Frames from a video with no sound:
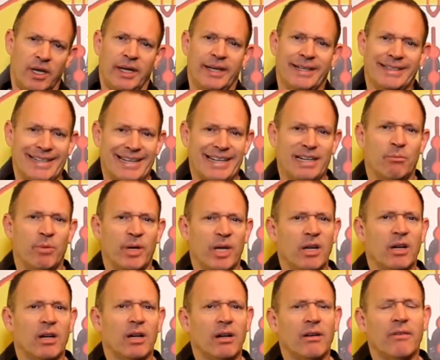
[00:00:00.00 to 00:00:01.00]
Did a bit
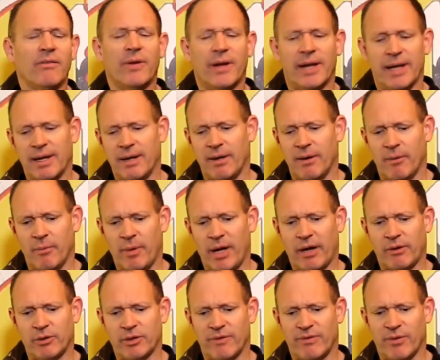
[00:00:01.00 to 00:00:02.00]
of
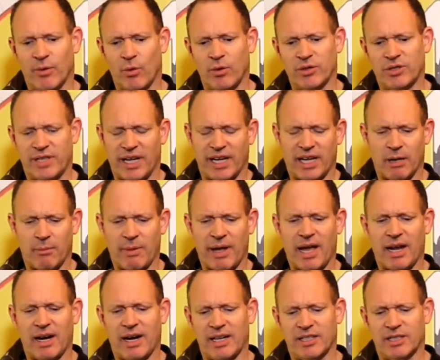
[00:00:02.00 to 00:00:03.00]
backwards and forwards, thinking about
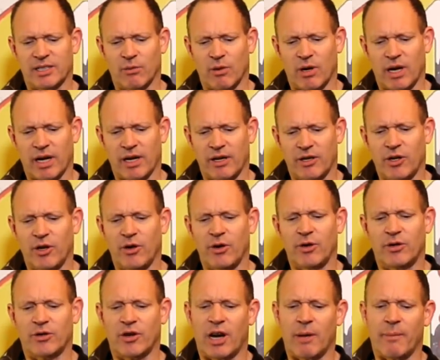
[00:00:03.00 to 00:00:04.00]
it as to what I could do,
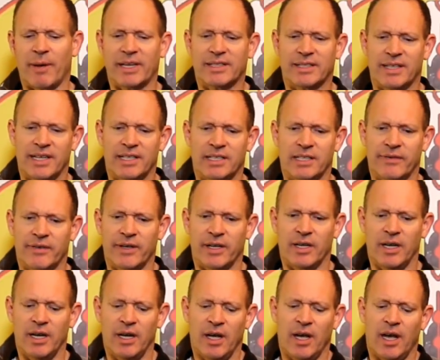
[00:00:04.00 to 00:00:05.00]
trying to make sense of it,
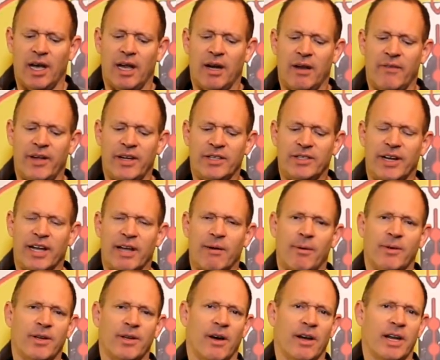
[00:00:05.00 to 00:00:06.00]
and eventually come up with
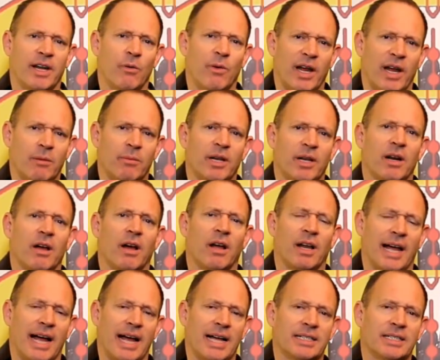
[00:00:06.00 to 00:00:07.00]
the idea, wait a minute, I'll
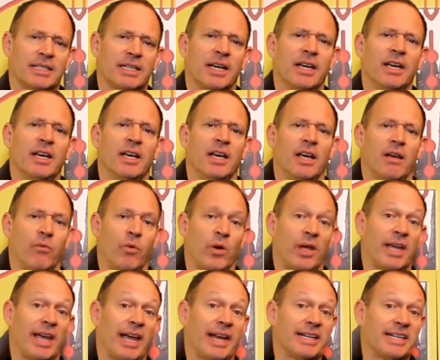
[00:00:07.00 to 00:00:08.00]
ask if we can
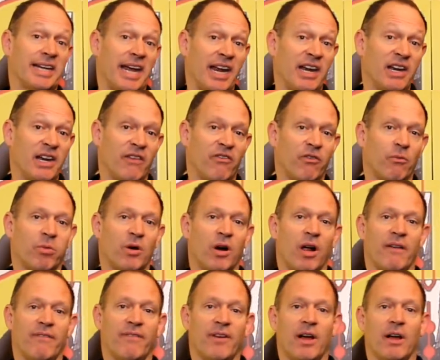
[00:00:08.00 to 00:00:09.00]
get 10 different
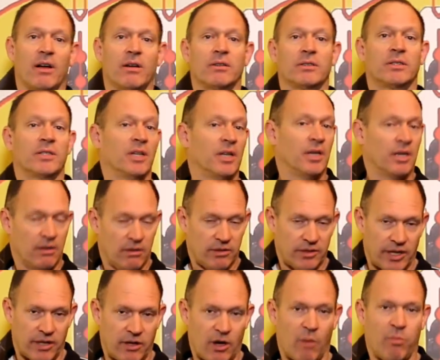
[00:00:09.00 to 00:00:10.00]
profiles.
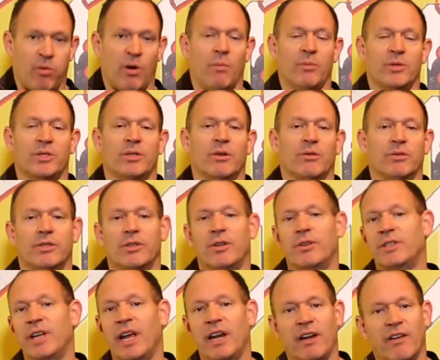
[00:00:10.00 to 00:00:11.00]
Said no problems at all. To do
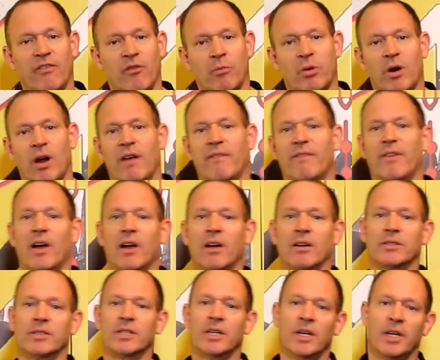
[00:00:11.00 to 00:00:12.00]
10 different
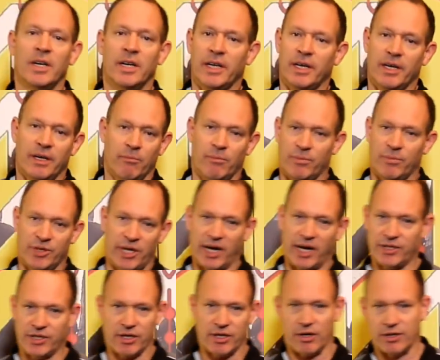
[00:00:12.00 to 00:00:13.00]
profiles, it changed
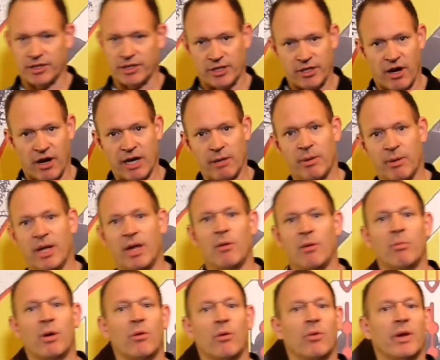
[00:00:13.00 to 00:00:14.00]
the cost a tiny bit,
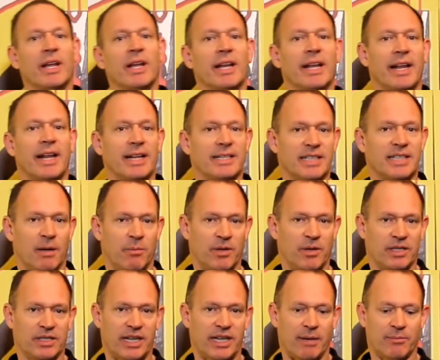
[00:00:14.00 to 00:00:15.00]
but really it ends up in the
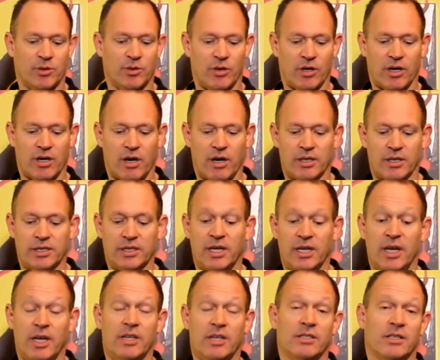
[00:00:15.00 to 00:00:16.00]
same sort of cost.
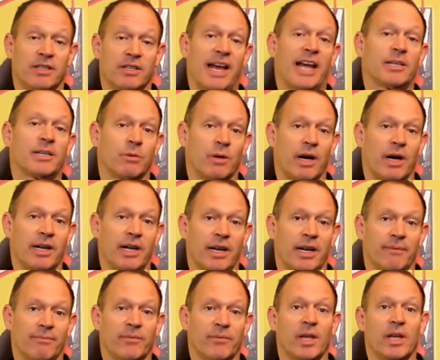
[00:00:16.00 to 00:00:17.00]
So that's what I did.
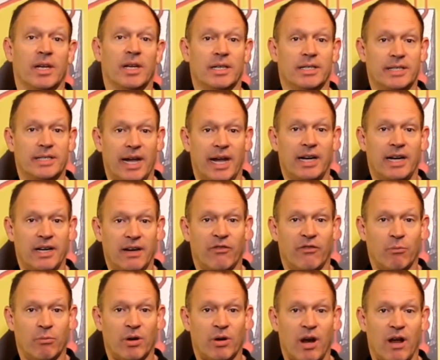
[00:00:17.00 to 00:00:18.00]
10
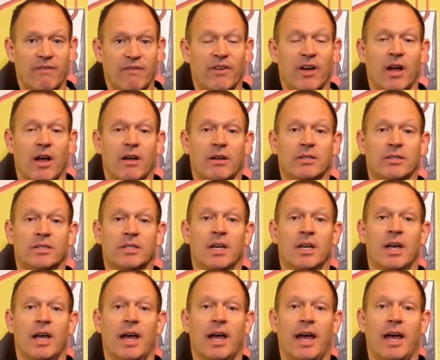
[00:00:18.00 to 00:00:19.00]
different profiles
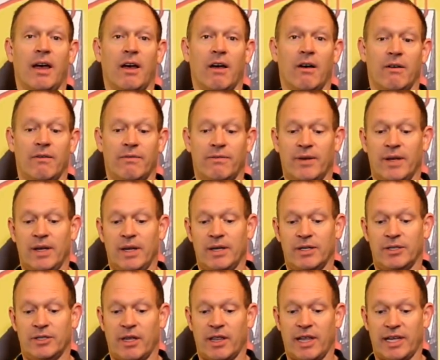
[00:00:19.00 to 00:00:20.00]
of,
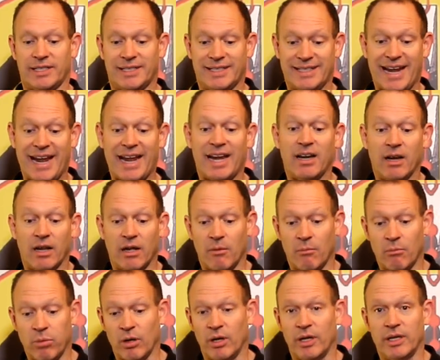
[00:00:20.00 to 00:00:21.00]
so that's 10
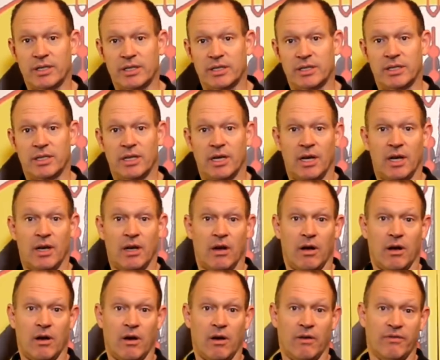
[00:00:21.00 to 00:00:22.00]
bullets
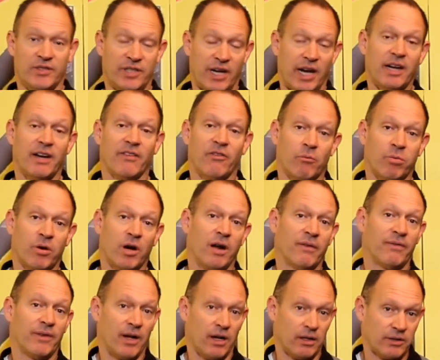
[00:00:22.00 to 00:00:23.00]
of 10 different
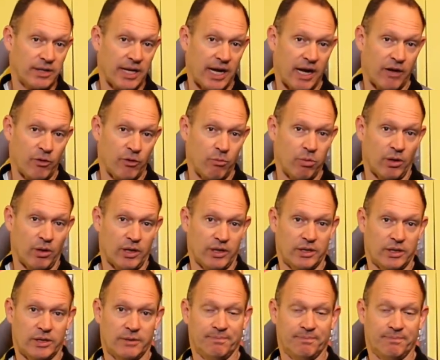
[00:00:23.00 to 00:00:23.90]
profiles, 100 bullets.